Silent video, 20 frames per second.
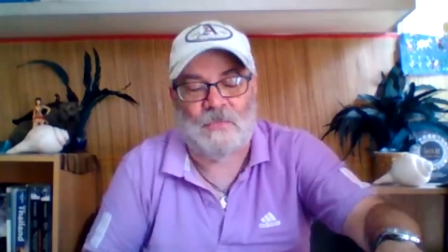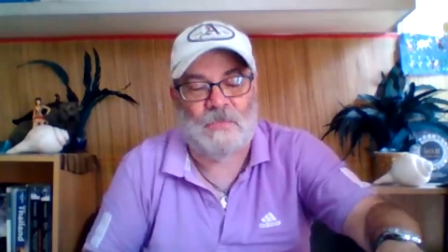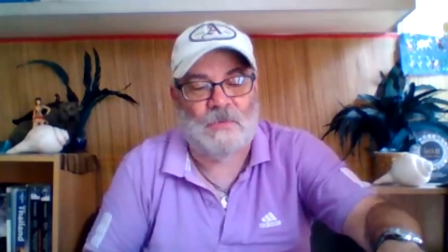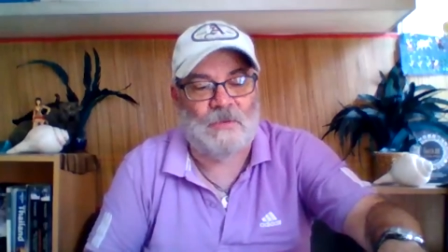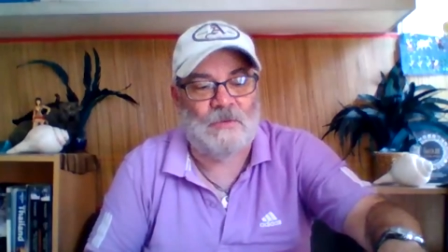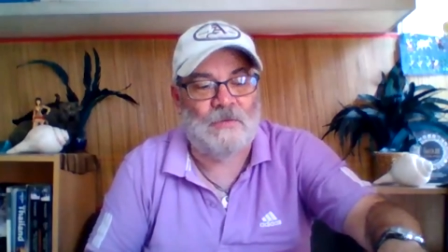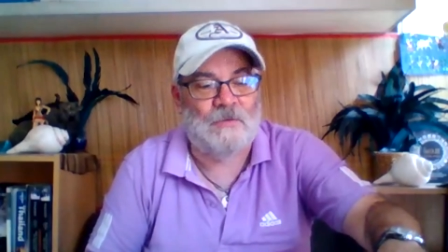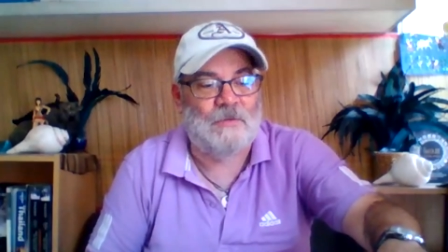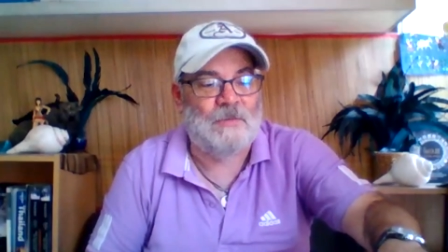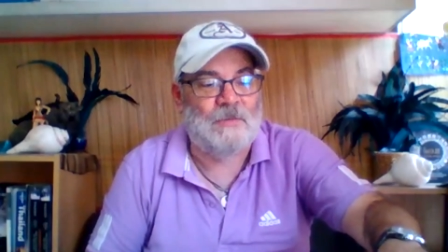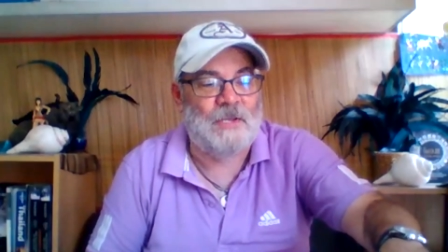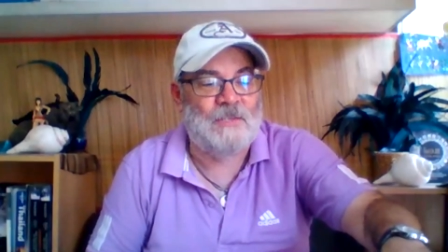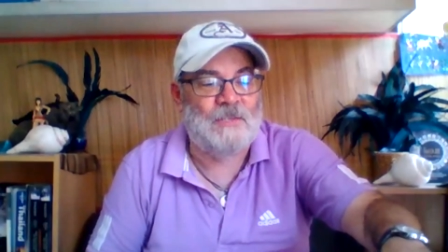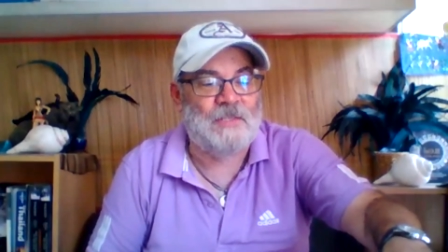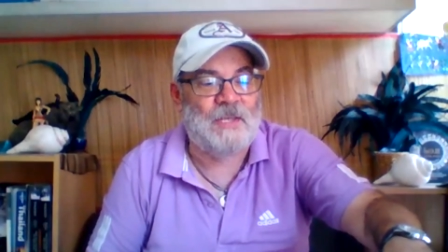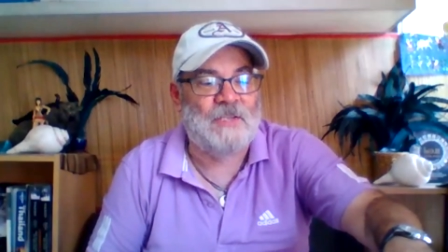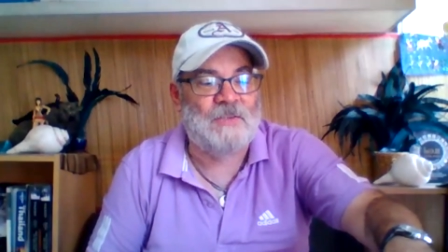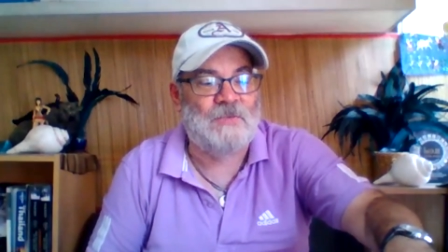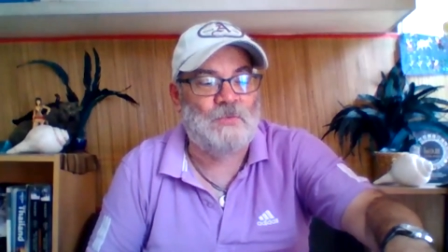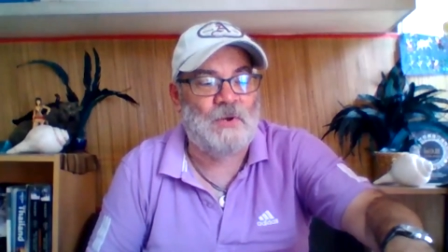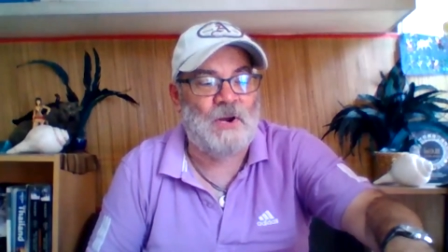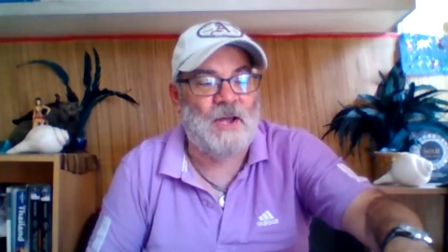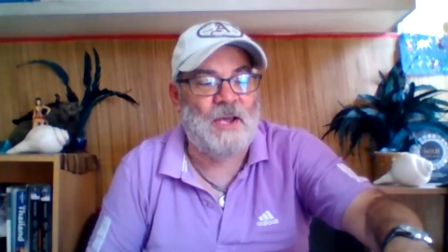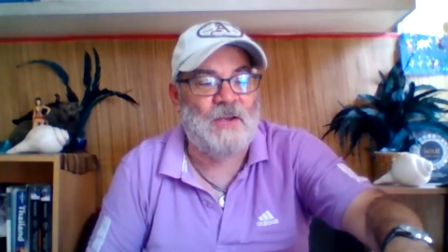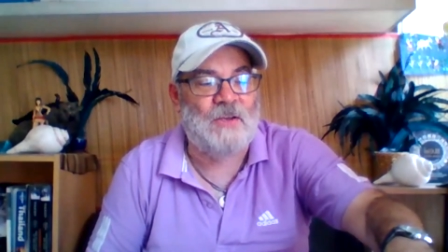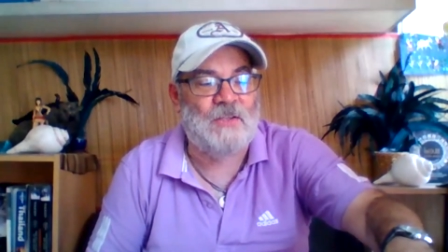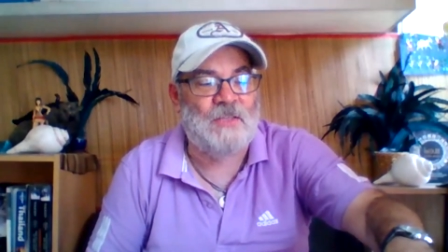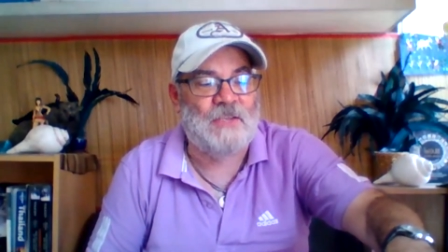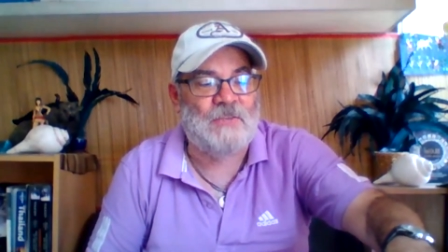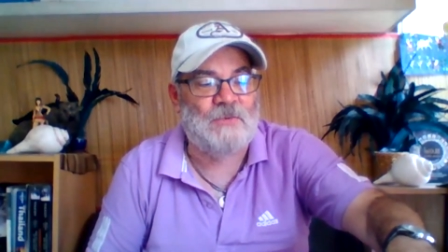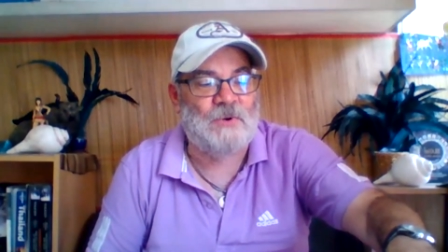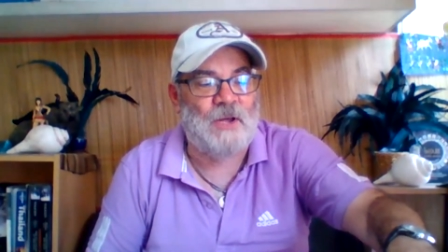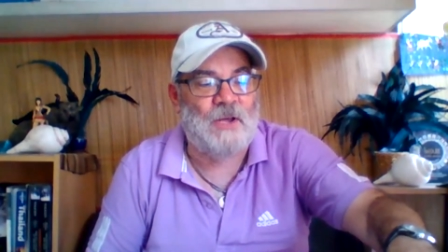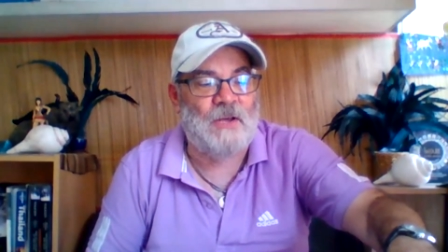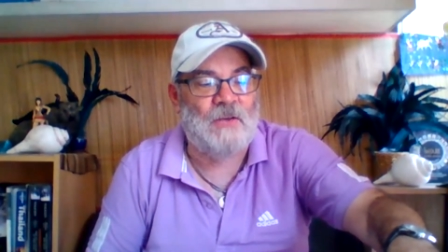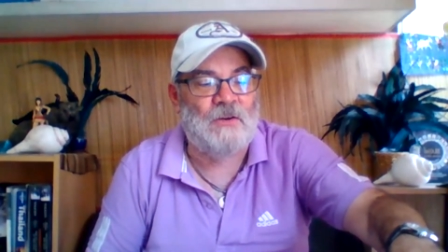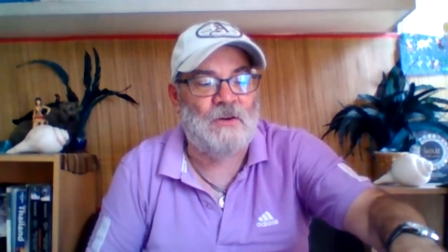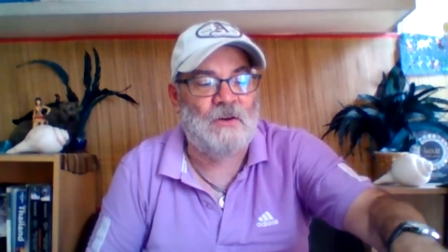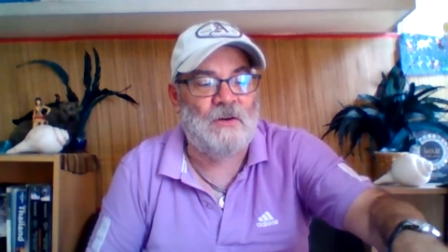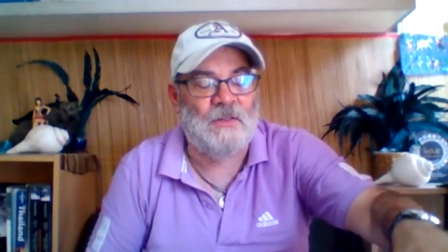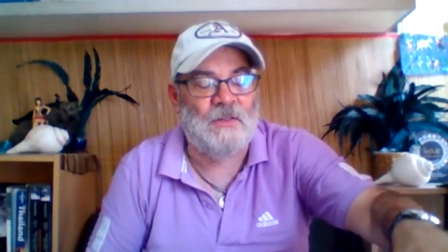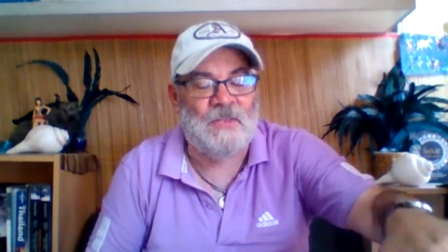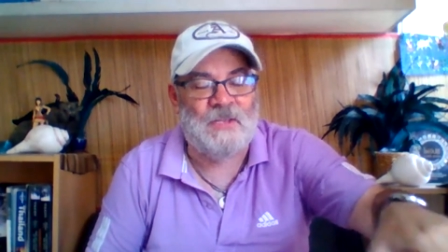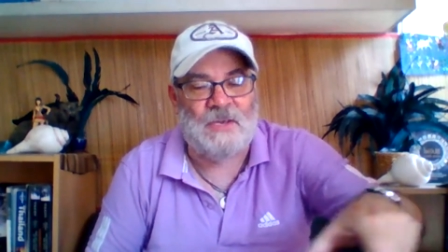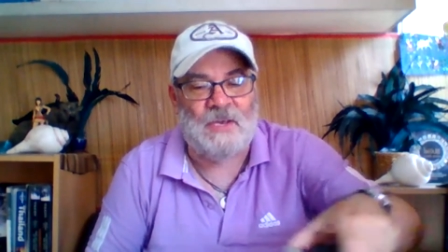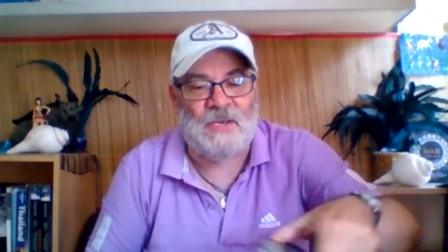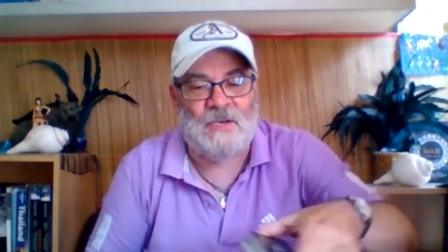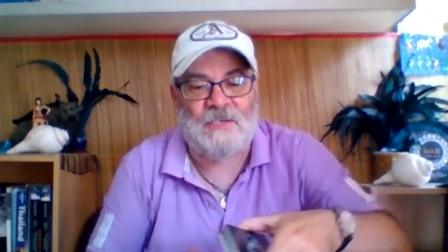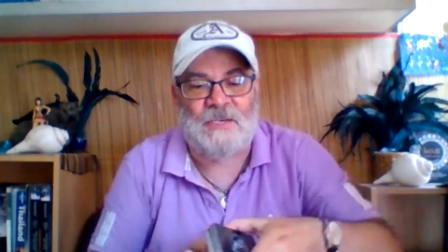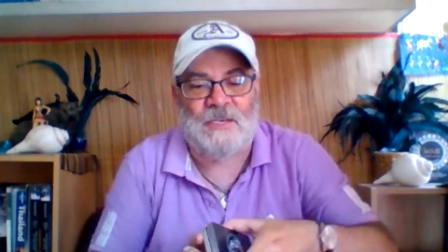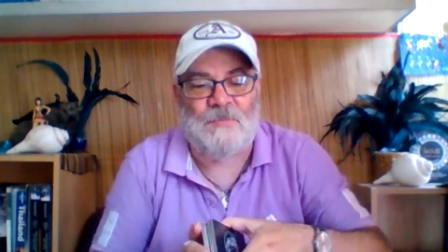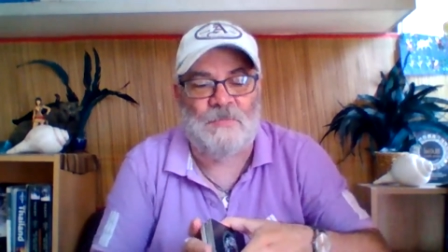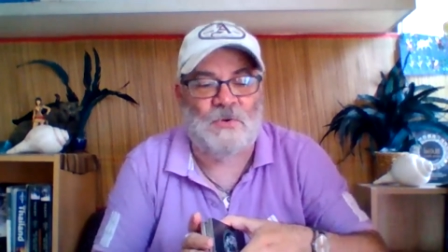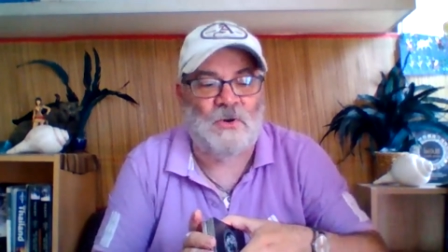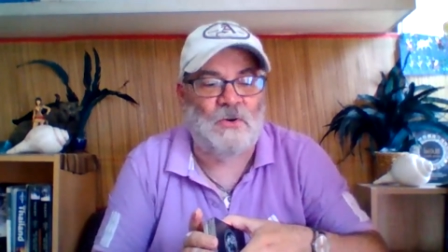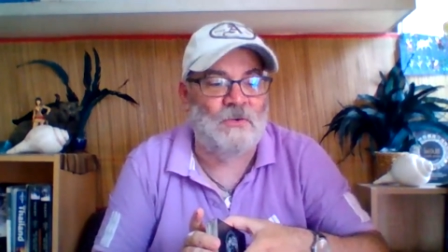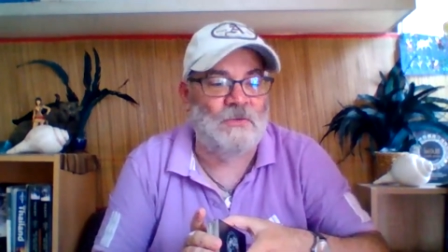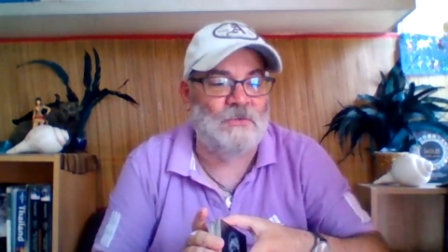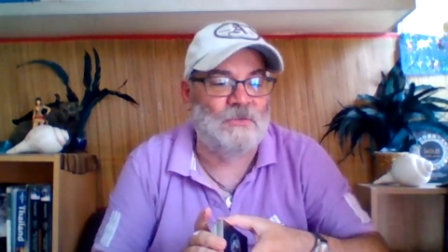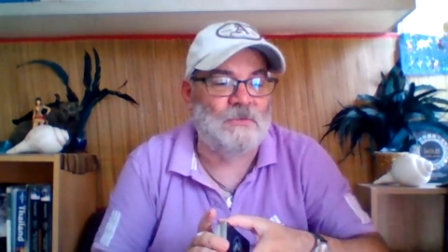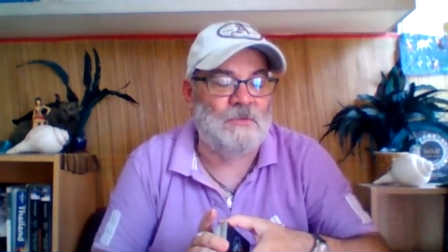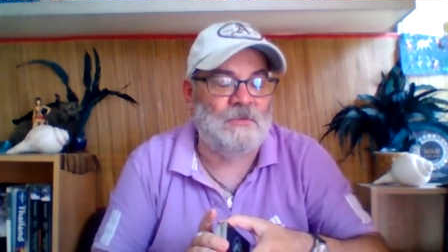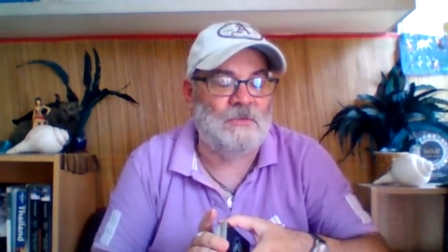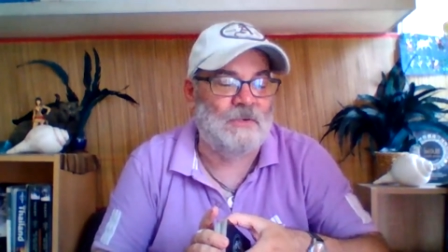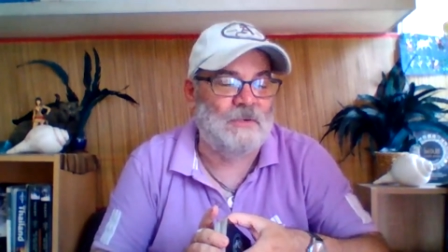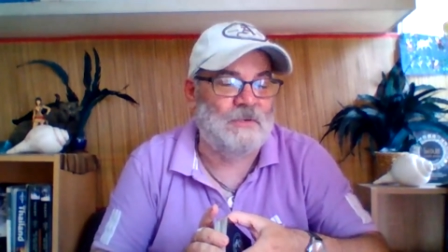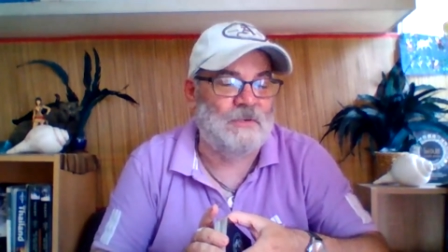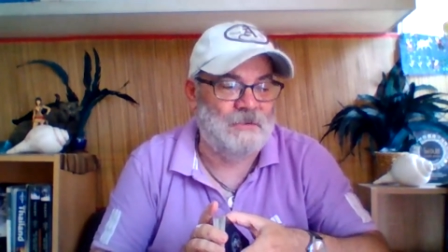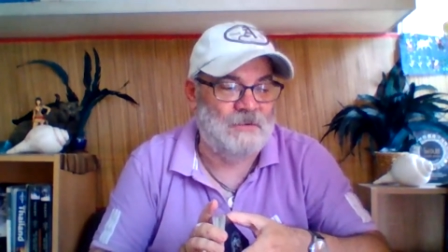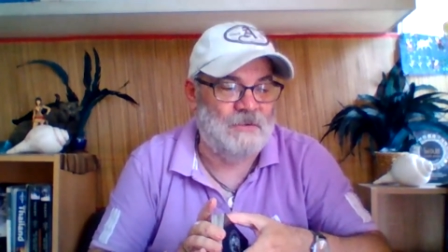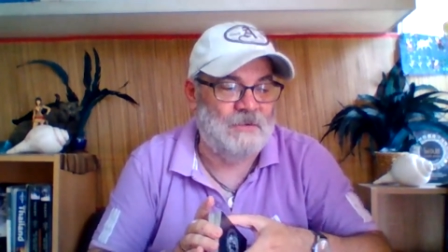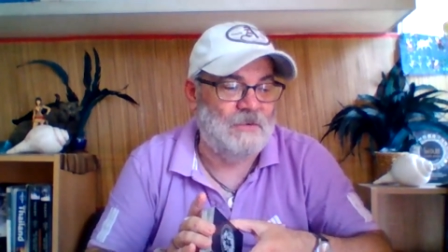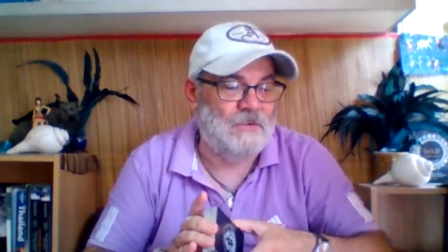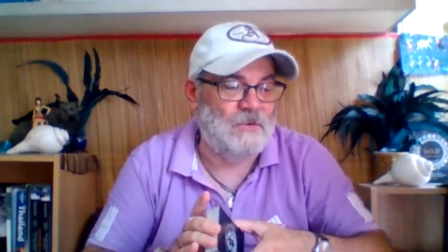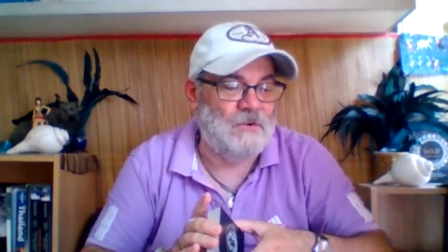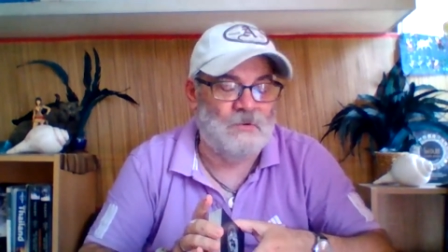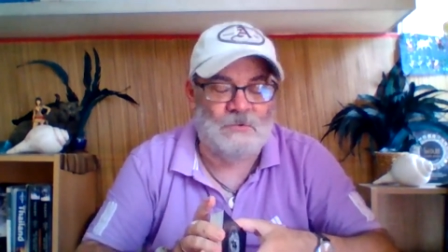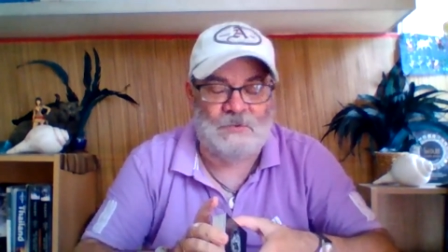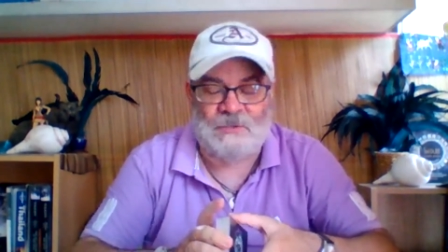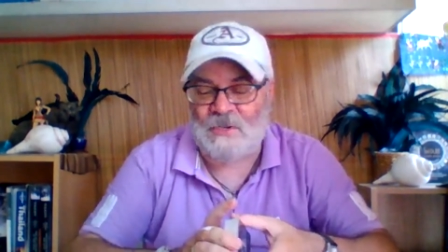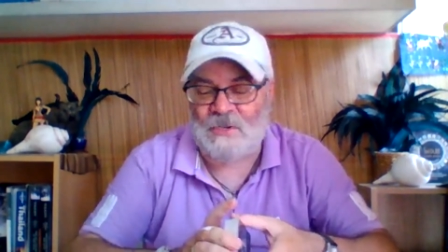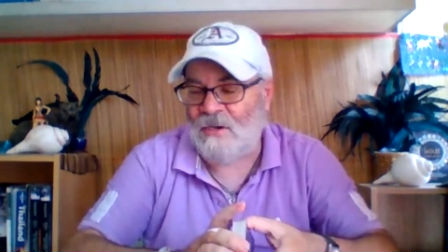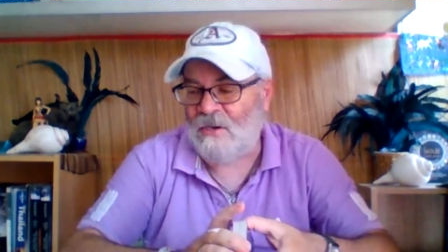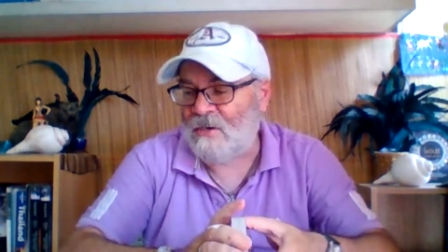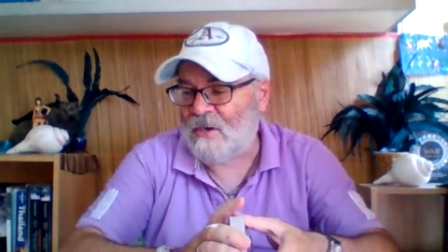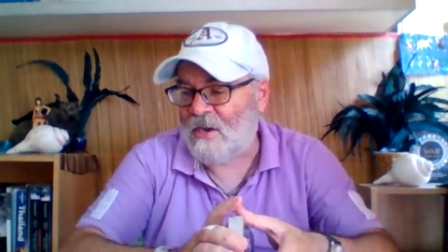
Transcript: my, that's that's what I that's what I call the uh, deep cult cult uh,